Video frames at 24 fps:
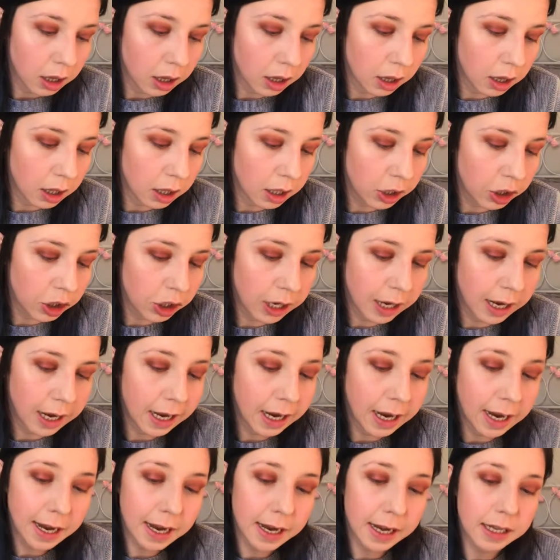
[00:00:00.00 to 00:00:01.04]
the
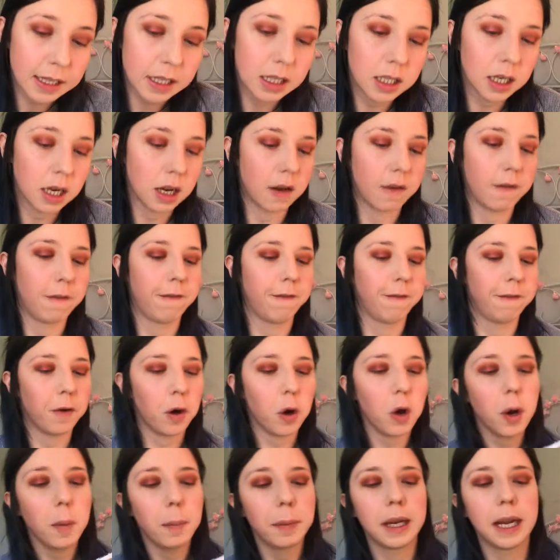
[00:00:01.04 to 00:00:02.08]
shade
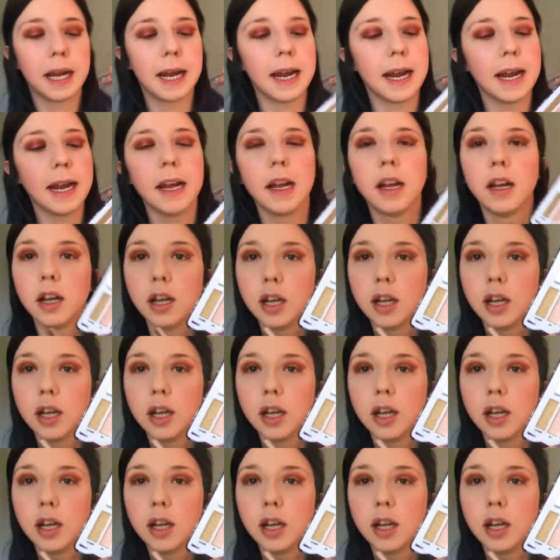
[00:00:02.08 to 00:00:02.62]
Foreplay,